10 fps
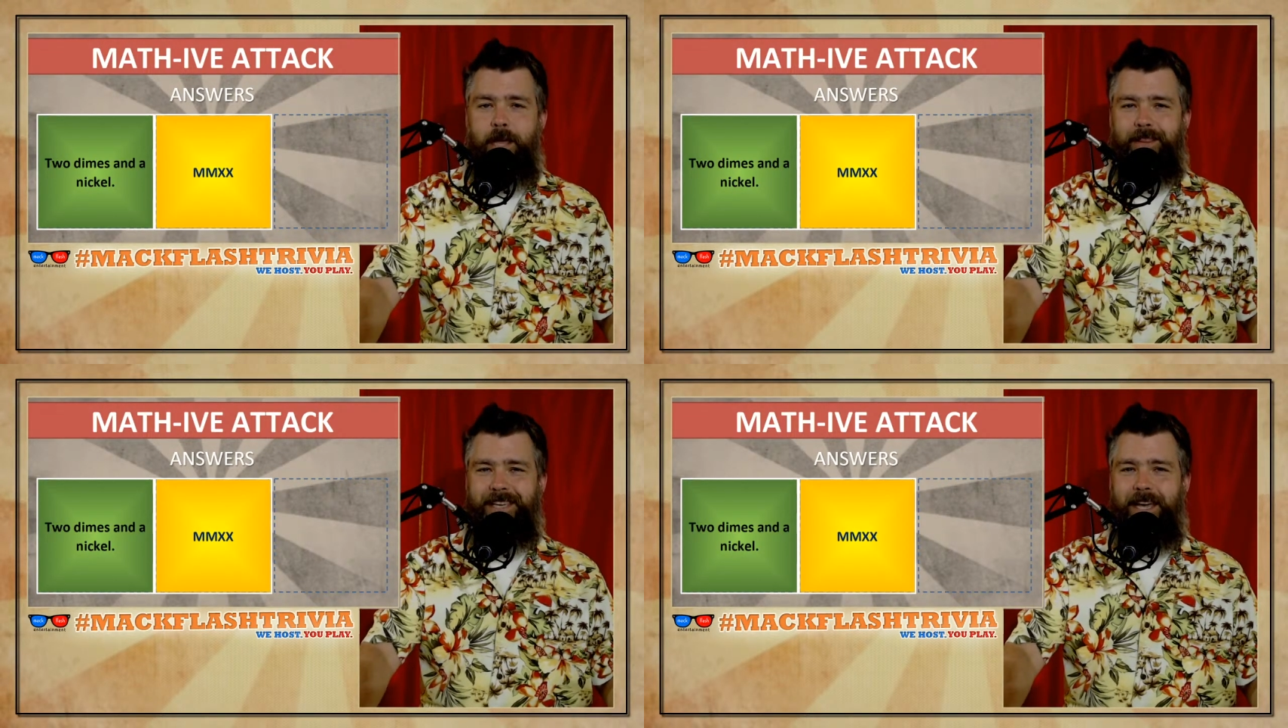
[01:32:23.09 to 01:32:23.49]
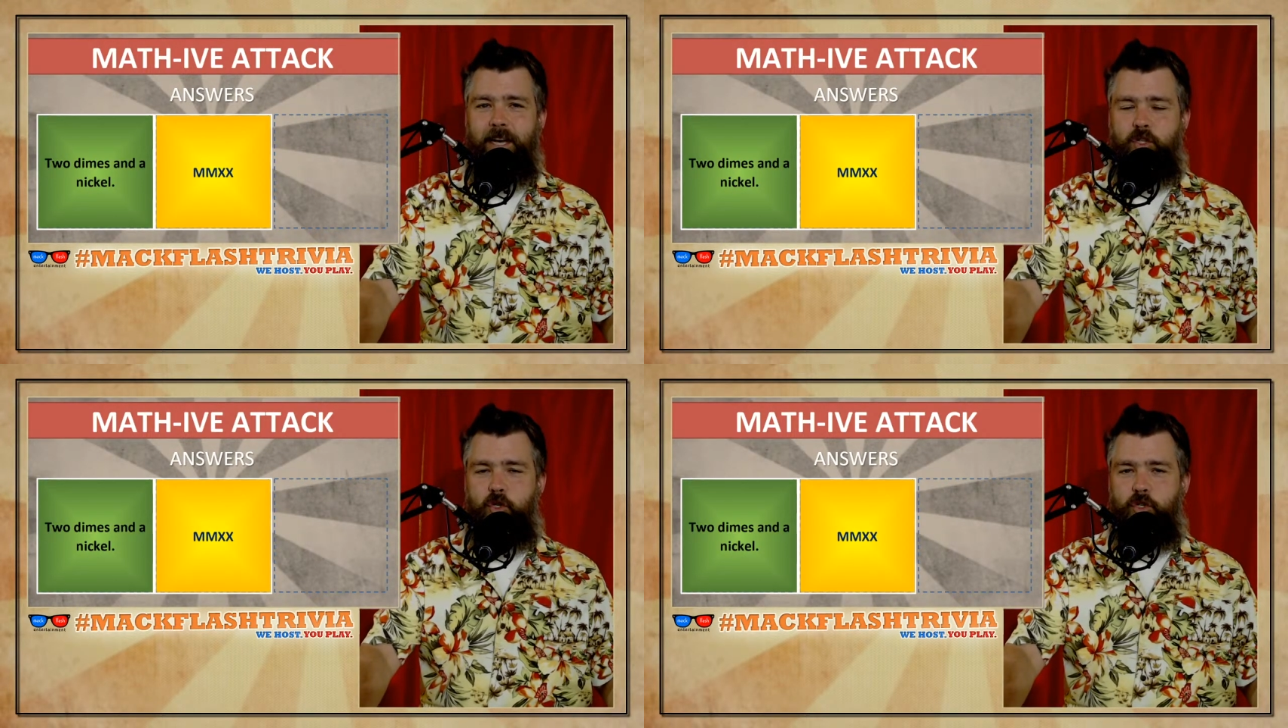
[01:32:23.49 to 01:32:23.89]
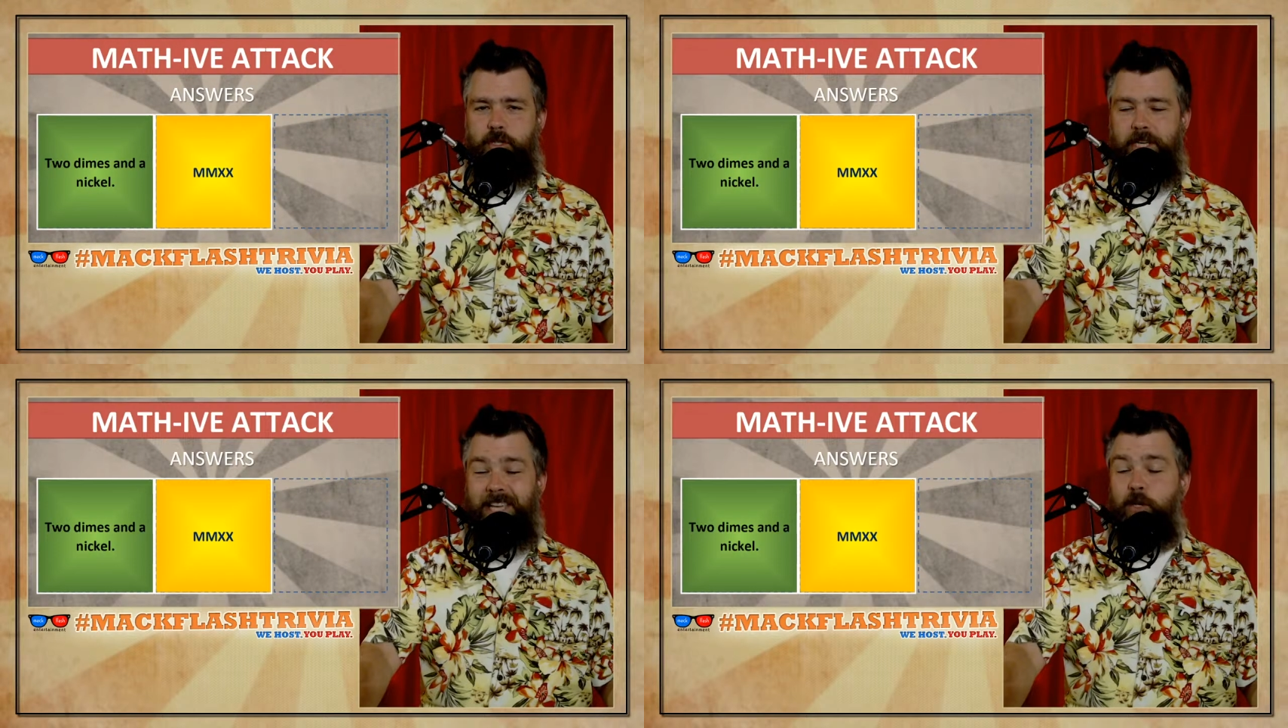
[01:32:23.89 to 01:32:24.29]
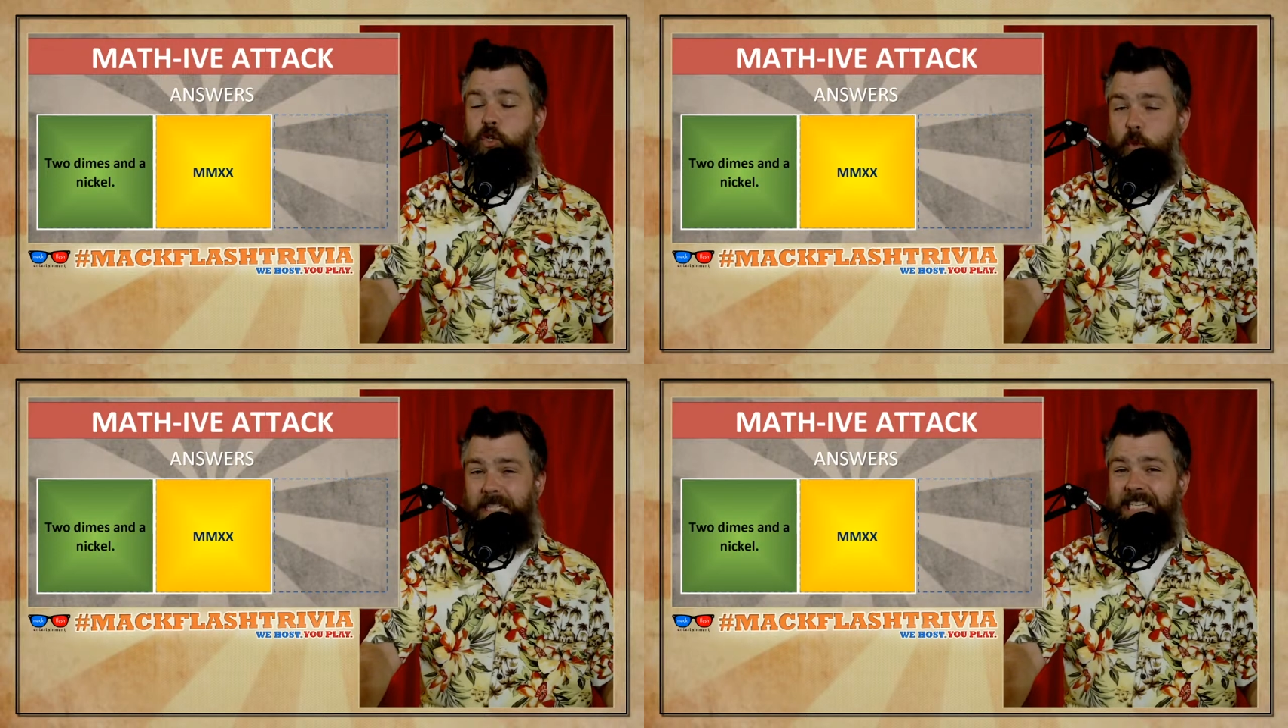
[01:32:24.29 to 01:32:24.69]
the year
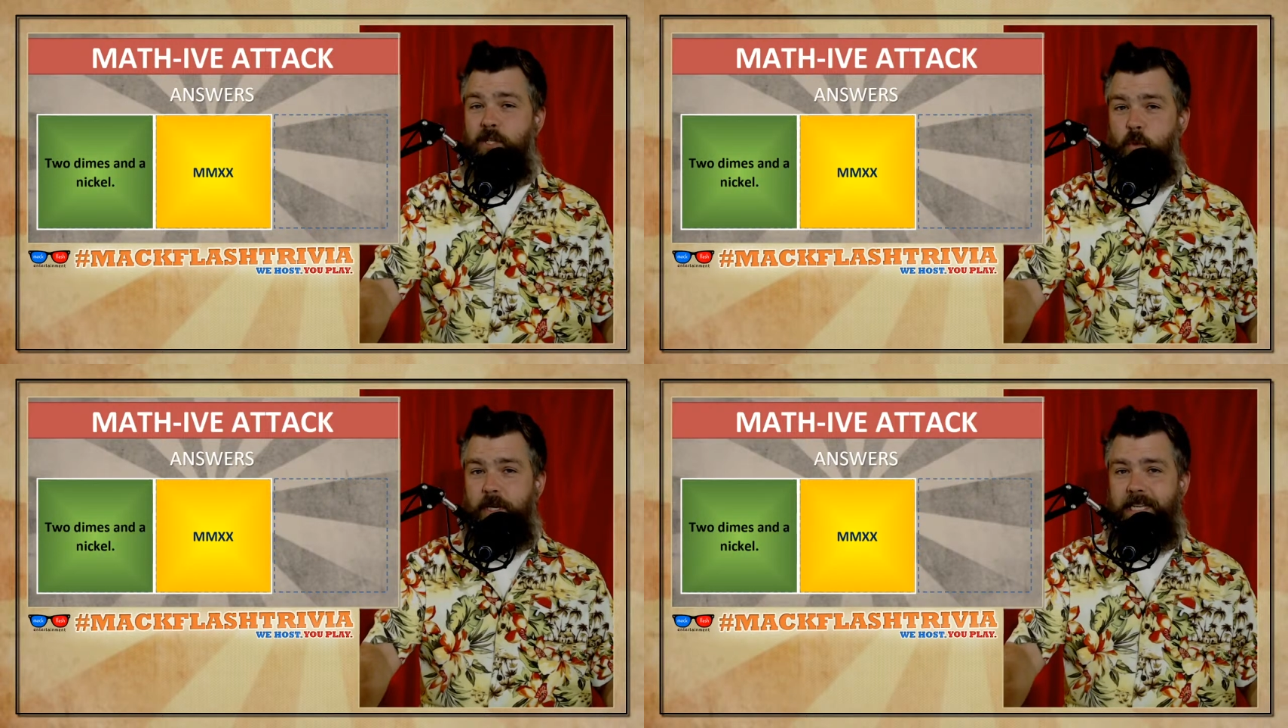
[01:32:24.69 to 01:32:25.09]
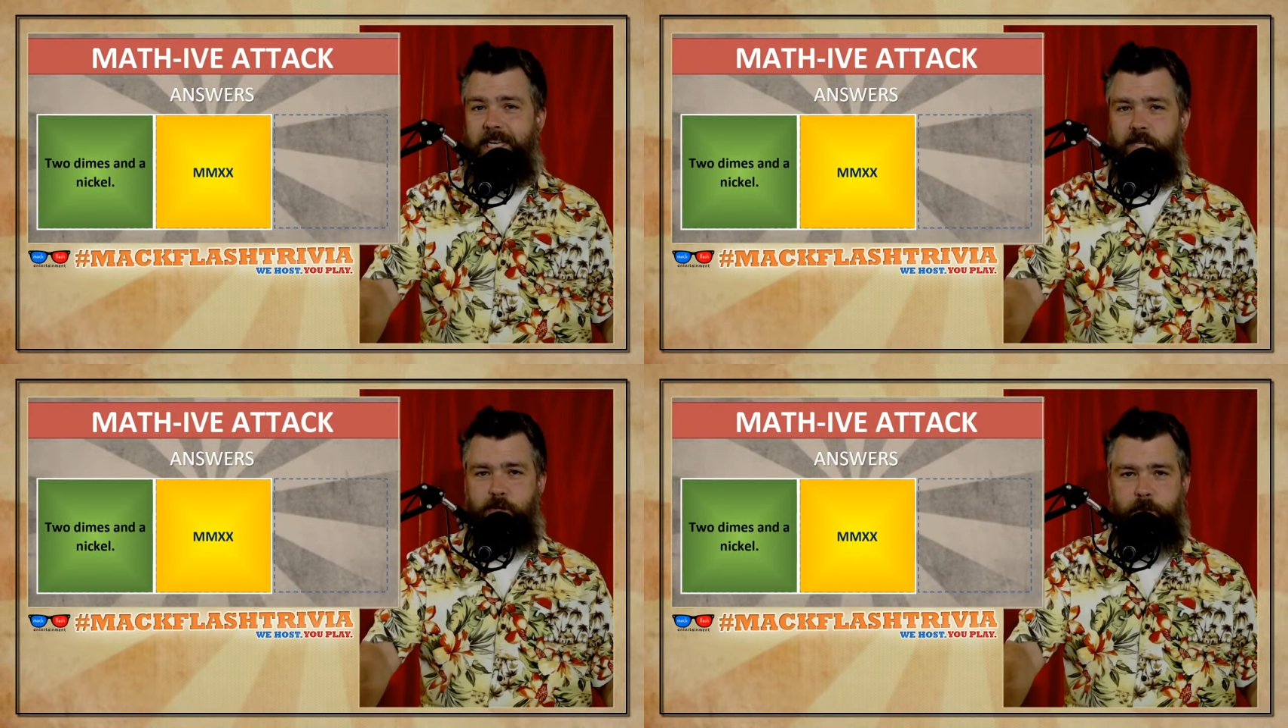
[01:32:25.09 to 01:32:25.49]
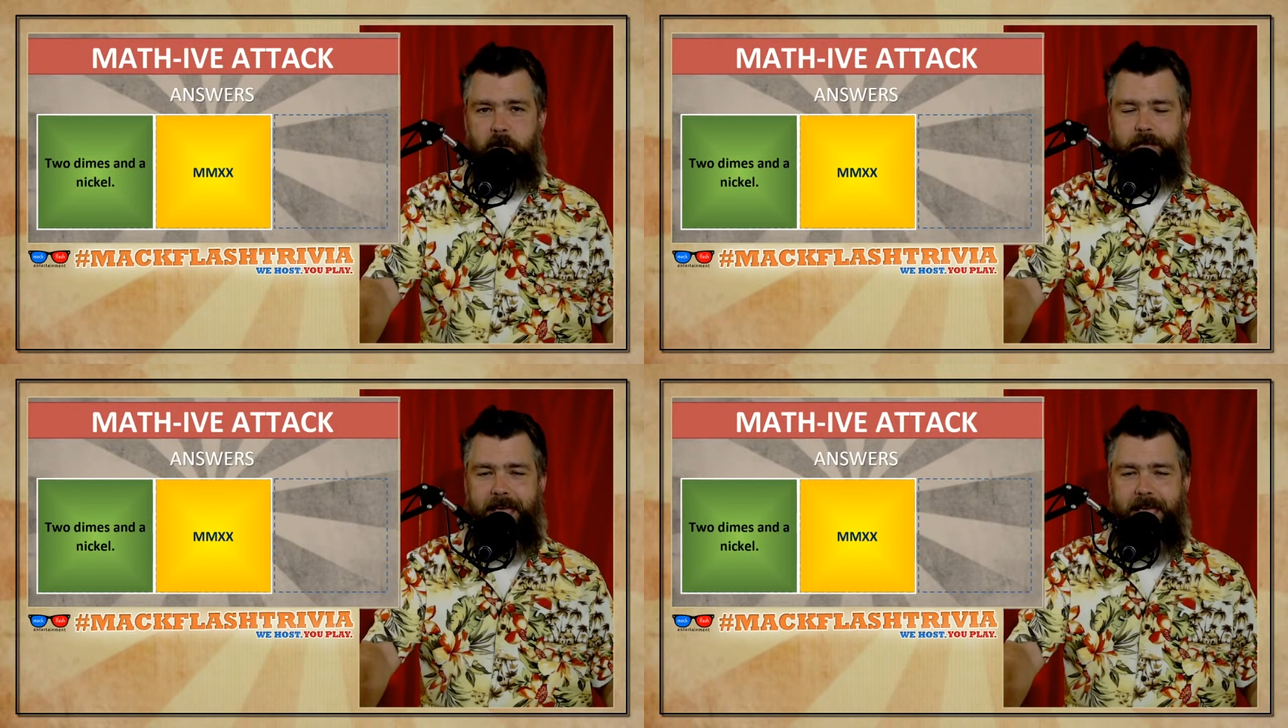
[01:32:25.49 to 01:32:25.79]
2020 is spelled